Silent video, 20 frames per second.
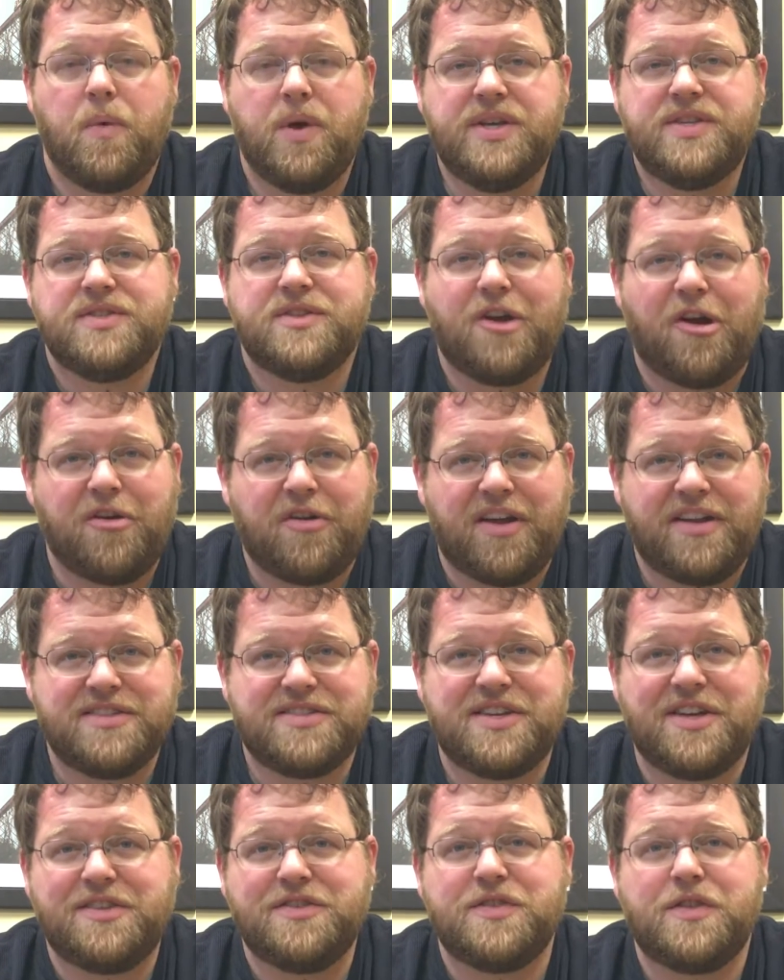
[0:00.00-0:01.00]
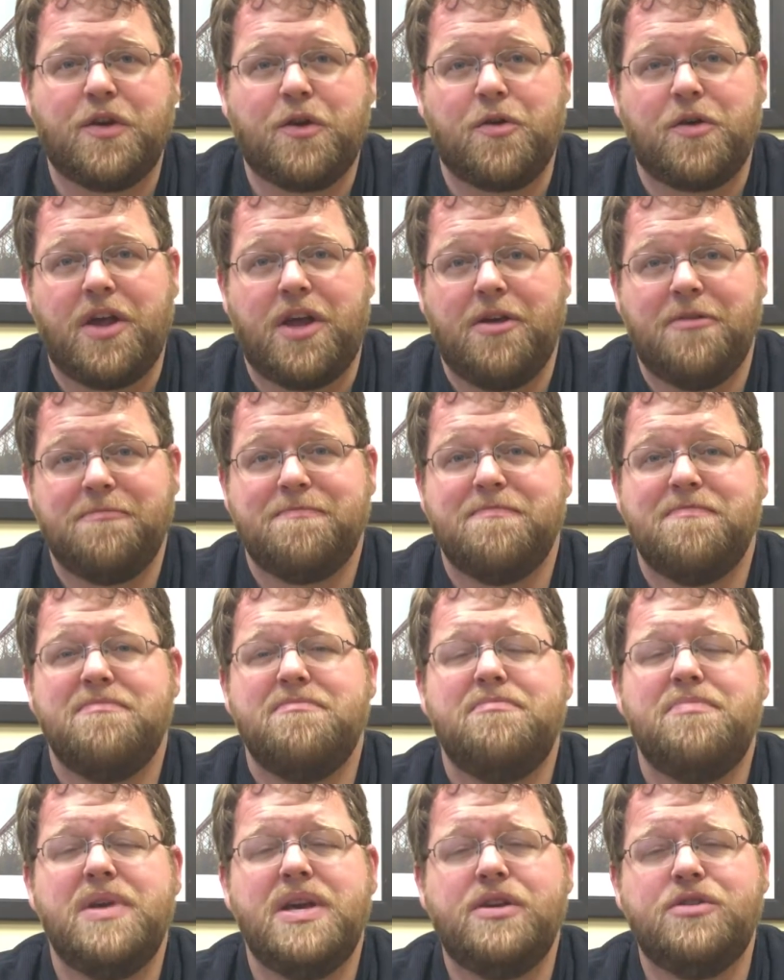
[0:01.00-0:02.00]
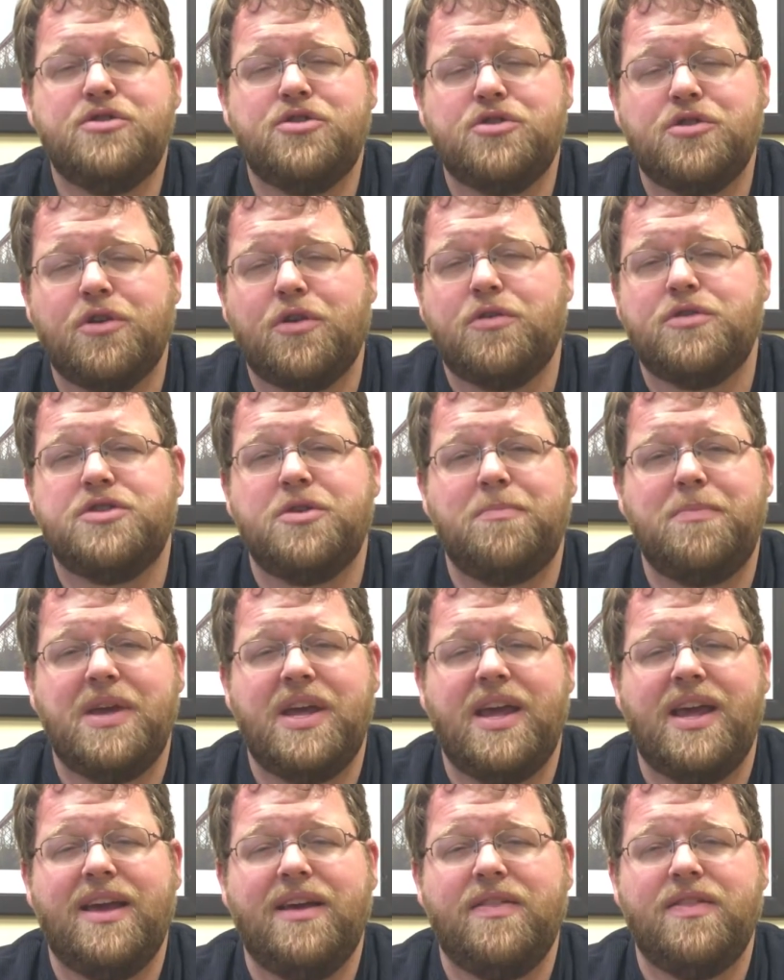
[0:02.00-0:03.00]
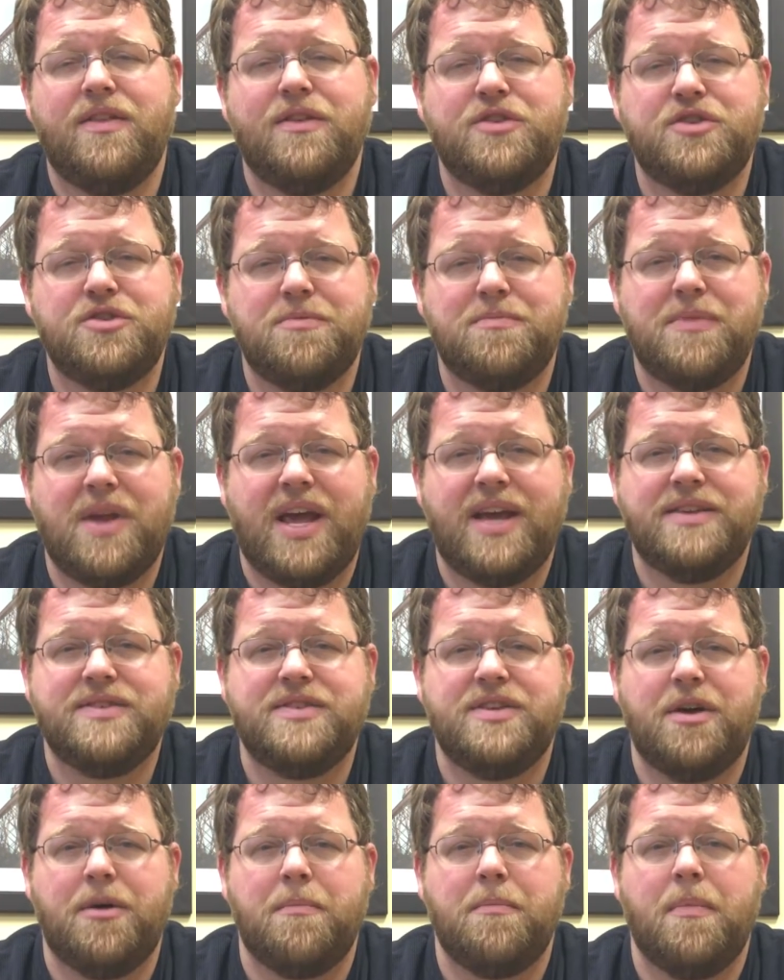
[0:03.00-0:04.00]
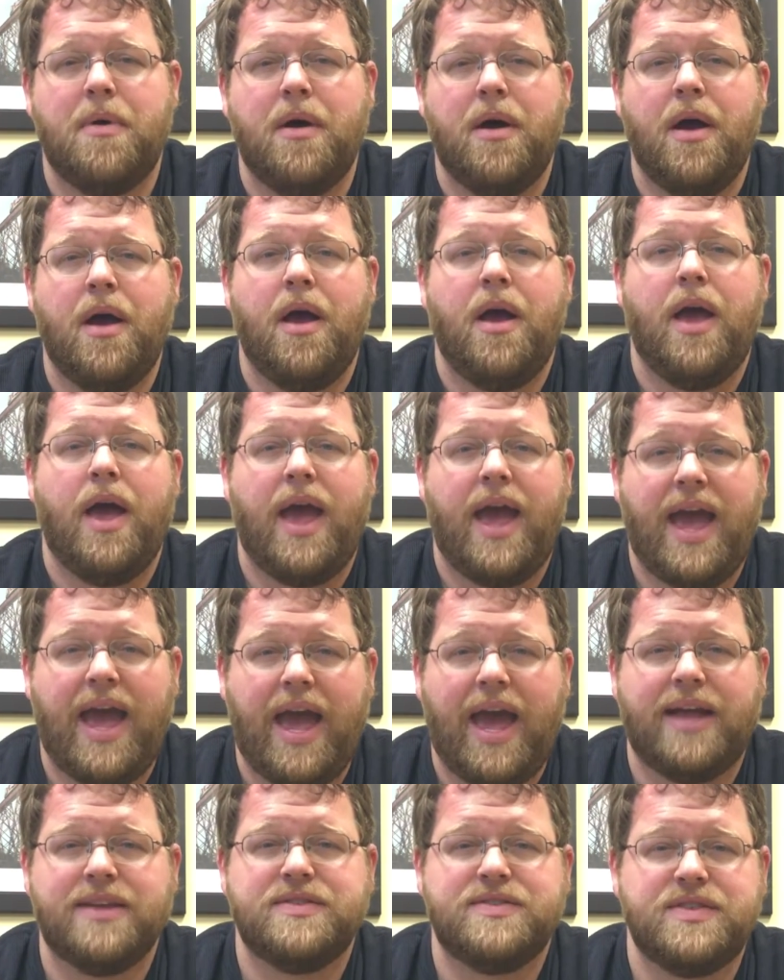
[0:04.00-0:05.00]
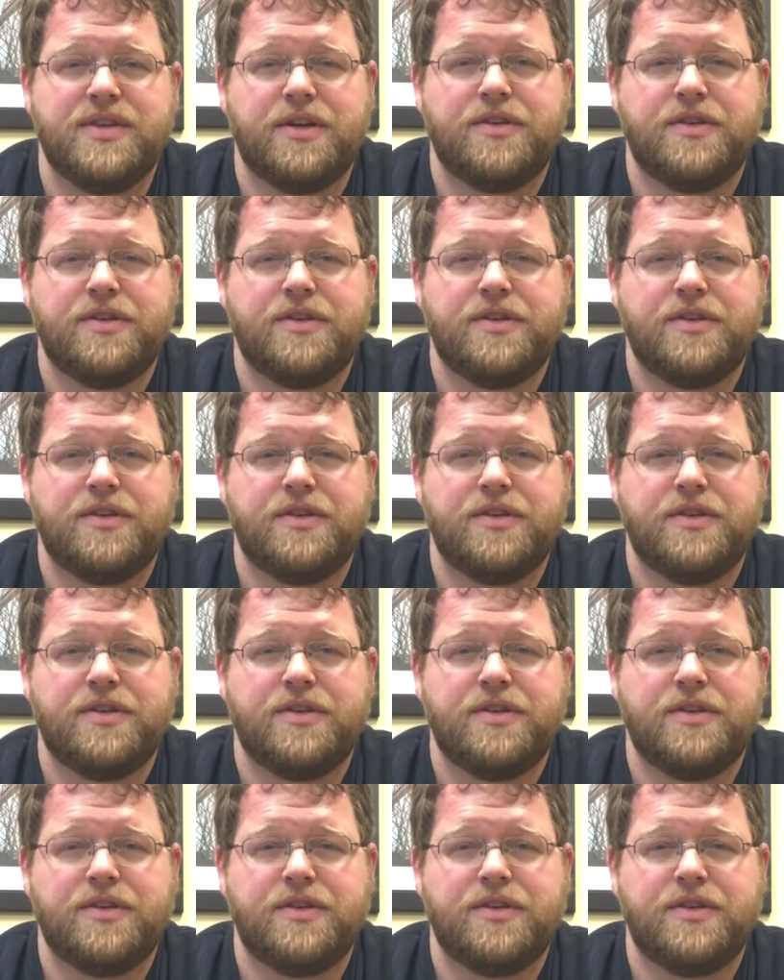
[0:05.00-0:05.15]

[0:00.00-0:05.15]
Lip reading: We start at 6:30. Be sure to be in the gymnasium at